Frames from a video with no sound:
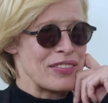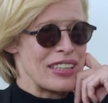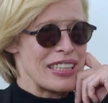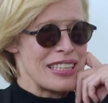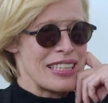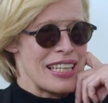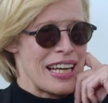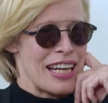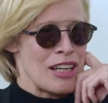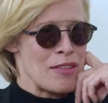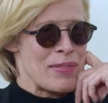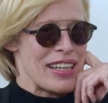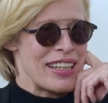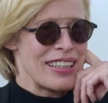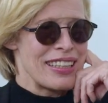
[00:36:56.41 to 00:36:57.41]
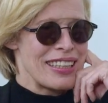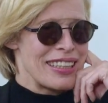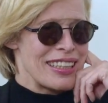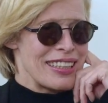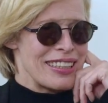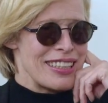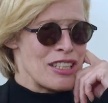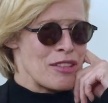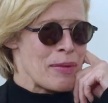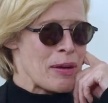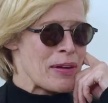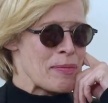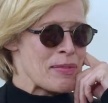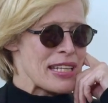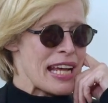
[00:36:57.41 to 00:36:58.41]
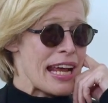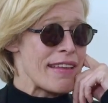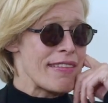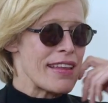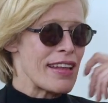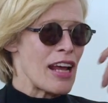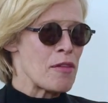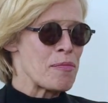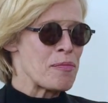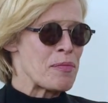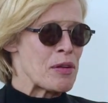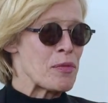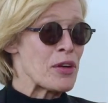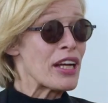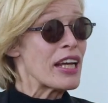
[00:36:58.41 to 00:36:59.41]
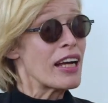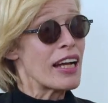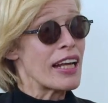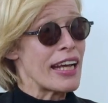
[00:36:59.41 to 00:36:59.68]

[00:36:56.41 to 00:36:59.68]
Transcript: is there, but just my website. And then I've been working on a